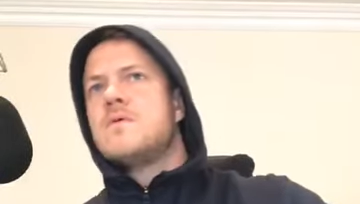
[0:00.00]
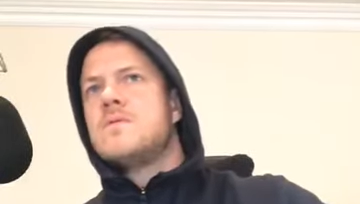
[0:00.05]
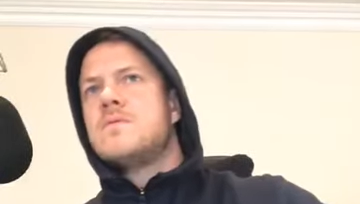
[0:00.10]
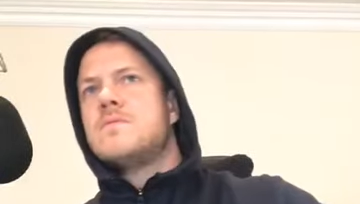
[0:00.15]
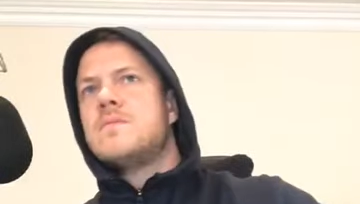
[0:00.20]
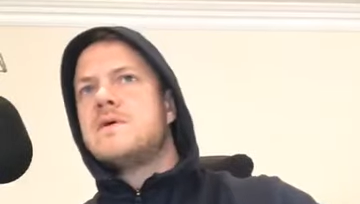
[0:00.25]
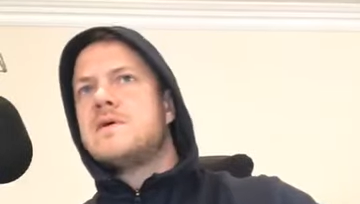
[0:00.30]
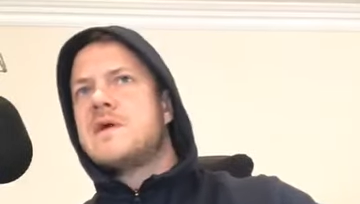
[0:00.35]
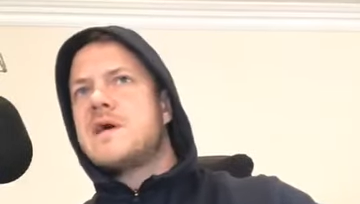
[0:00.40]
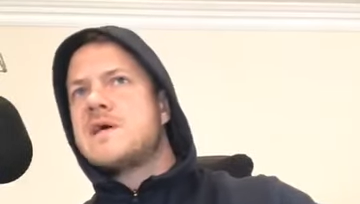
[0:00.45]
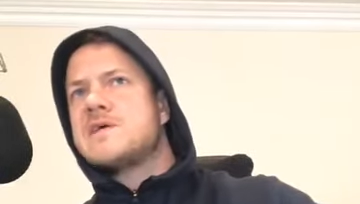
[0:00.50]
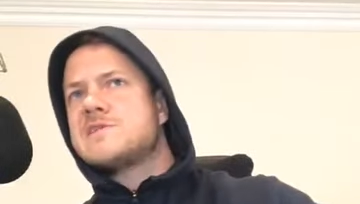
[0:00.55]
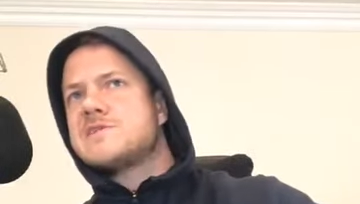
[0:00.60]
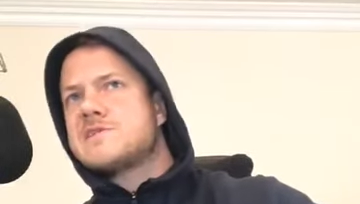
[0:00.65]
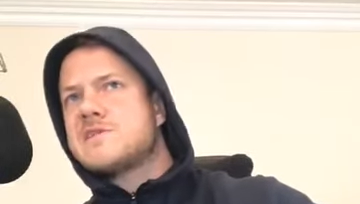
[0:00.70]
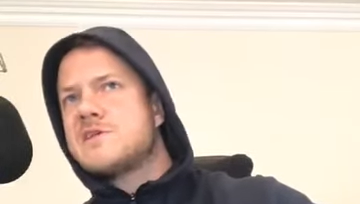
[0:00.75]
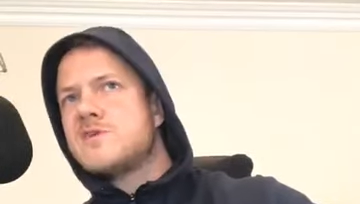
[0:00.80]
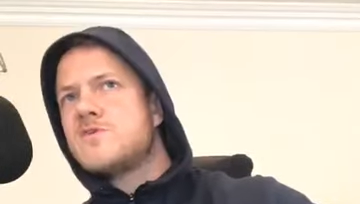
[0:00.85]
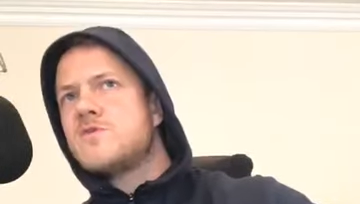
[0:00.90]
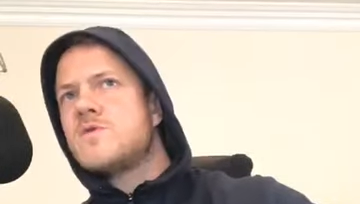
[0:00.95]
But I
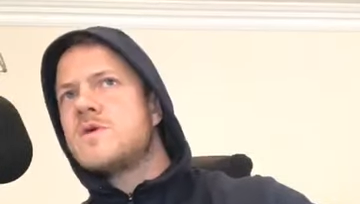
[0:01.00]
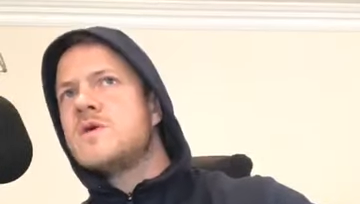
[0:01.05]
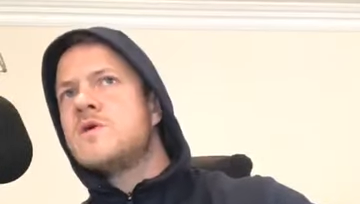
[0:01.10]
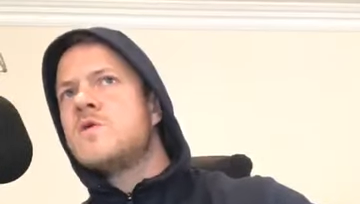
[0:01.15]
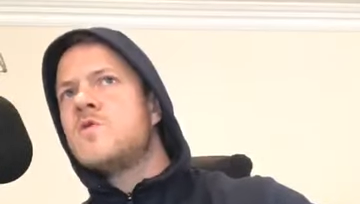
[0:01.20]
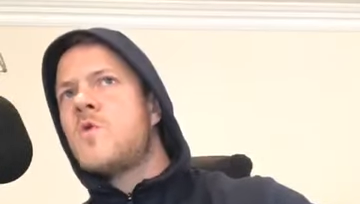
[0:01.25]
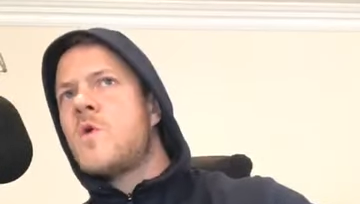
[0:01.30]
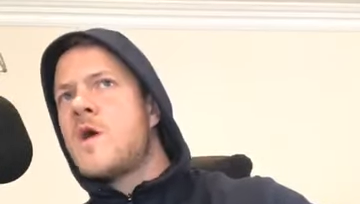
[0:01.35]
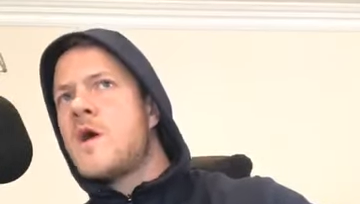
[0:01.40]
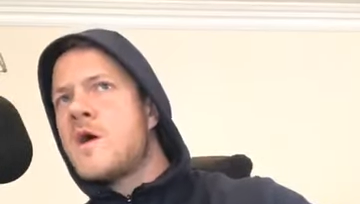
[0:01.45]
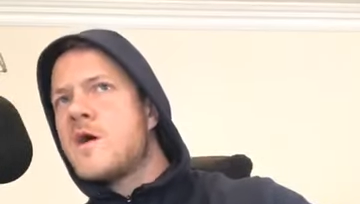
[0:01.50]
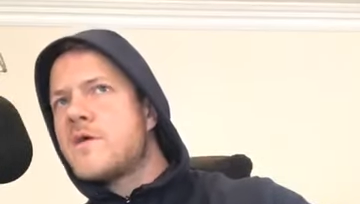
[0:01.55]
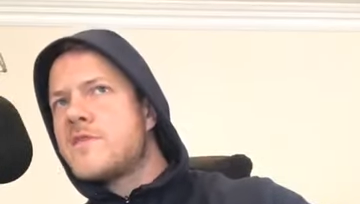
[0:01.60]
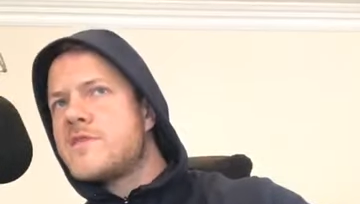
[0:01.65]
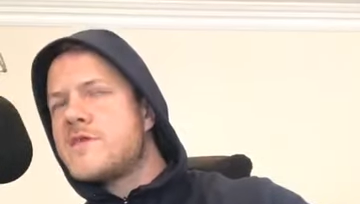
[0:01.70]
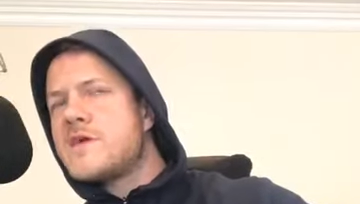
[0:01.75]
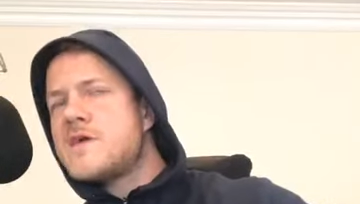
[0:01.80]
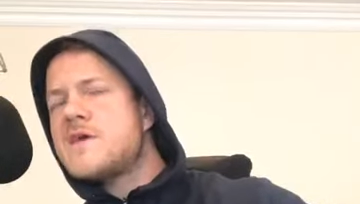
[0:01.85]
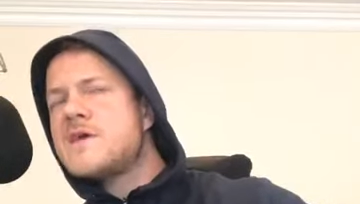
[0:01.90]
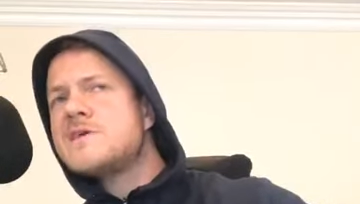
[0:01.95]
still will walk
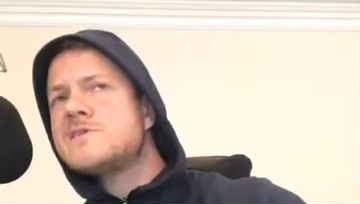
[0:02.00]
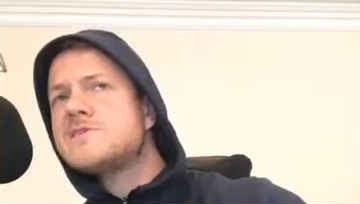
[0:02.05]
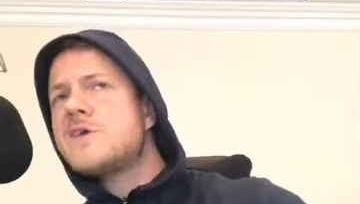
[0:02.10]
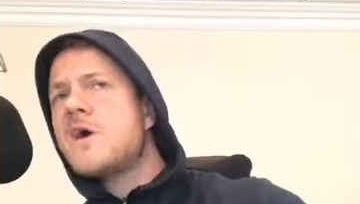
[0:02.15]
these